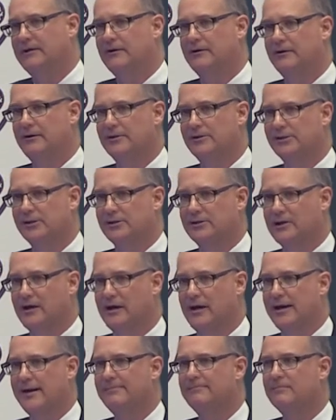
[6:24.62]
periods of
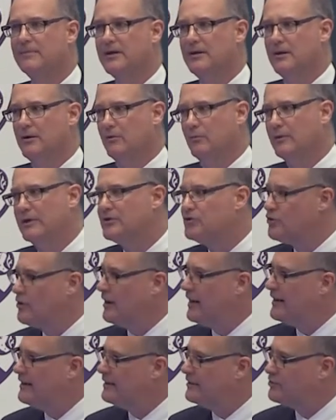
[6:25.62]
time. We
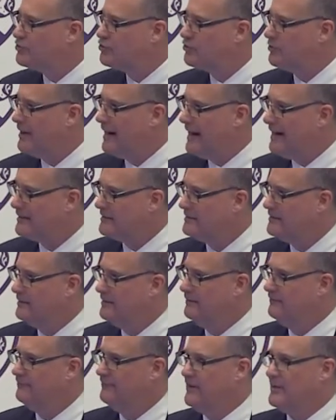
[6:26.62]
try and attract
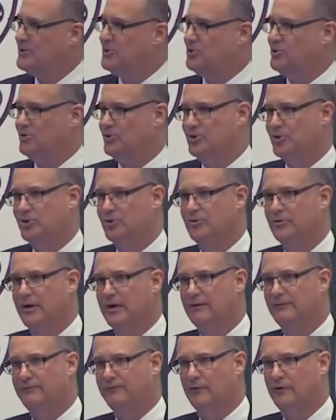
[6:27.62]
investors to
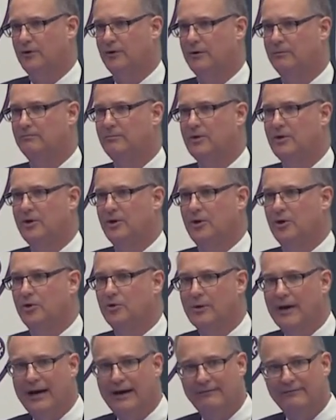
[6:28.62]
our firm
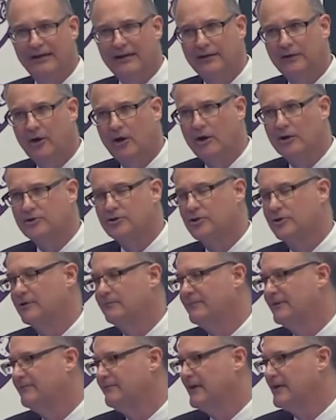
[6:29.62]
who have a
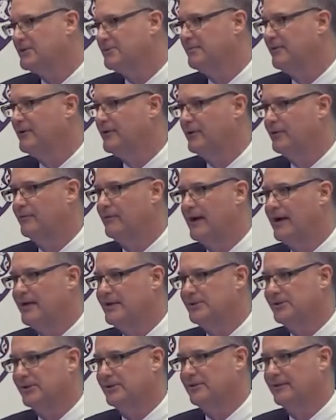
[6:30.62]
long-term investment
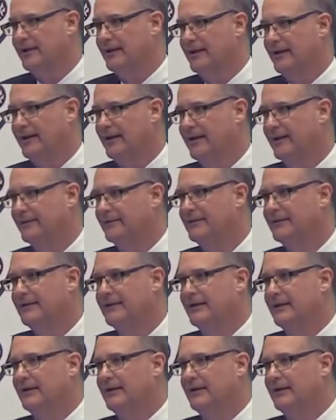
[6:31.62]
horizon, and,